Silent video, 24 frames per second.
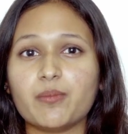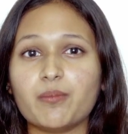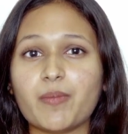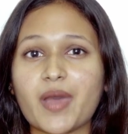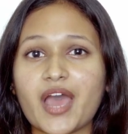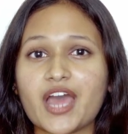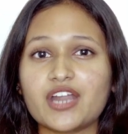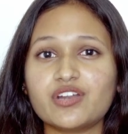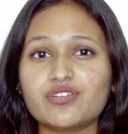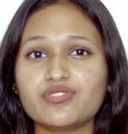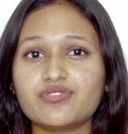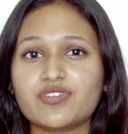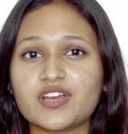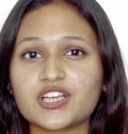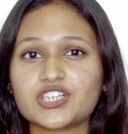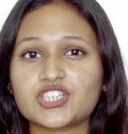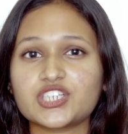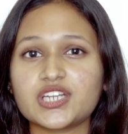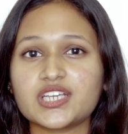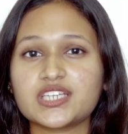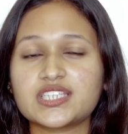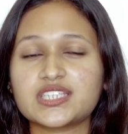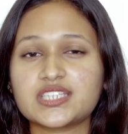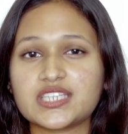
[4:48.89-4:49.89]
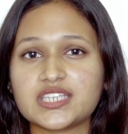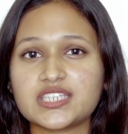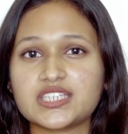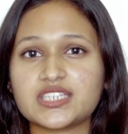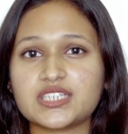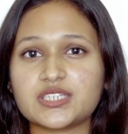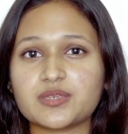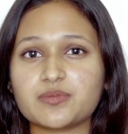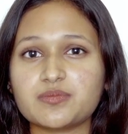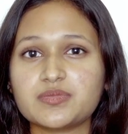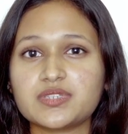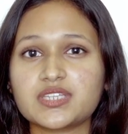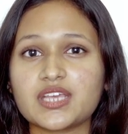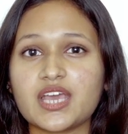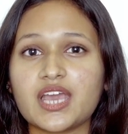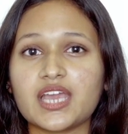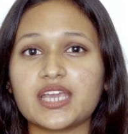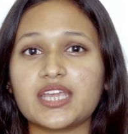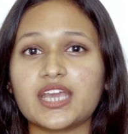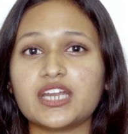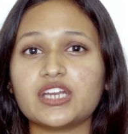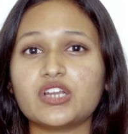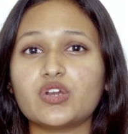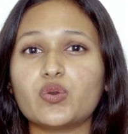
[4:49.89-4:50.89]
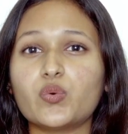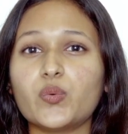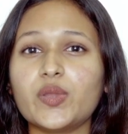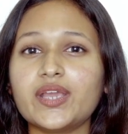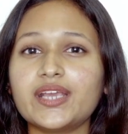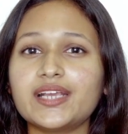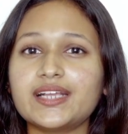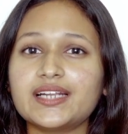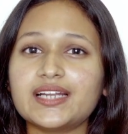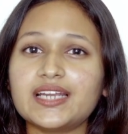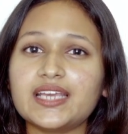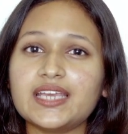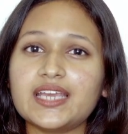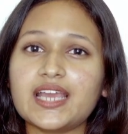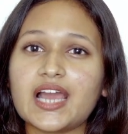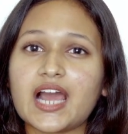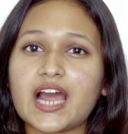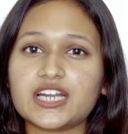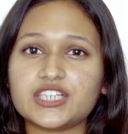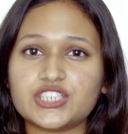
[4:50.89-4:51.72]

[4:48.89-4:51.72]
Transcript: Manufacturing systems can quickly